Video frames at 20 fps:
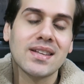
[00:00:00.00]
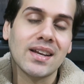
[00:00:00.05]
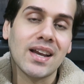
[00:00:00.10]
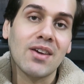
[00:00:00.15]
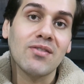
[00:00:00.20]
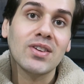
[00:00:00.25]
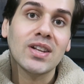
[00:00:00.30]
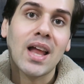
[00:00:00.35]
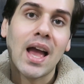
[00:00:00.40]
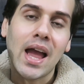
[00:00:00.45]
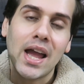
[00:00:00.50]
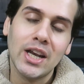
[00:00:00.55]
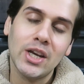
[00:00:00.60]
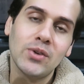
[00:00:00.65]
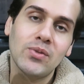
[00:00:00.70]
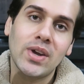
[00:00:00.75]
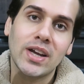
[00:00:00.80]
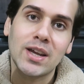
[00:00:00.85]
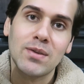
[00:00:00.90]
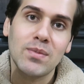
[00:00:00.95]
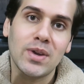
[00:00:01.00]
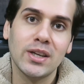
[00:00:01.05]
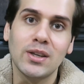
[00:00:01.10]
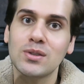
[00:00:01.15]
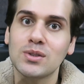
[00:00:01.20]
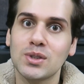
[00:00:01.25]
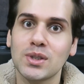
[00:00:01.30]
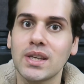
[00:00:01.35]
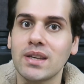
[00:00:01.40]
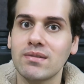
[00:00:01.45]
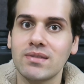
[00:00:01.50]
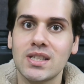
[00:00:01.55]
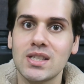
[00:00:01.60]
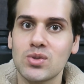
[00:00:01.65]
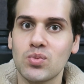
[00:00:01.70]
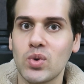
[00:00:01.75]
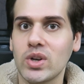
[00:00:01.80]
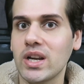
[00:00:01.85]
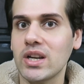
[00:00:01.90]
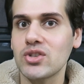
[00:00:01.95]
and I will highly recommend you to give
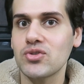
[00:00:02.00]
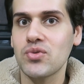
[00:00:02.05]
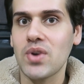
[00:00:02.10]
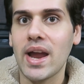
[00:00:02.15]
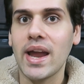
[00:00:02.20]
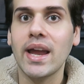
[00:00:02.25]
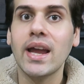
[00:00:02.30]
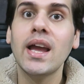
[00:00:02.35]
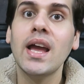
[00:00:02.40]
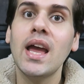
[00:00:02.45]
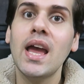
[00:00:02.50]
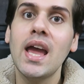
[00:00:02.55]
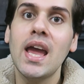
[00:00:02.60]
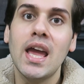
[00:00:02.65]
this one a try.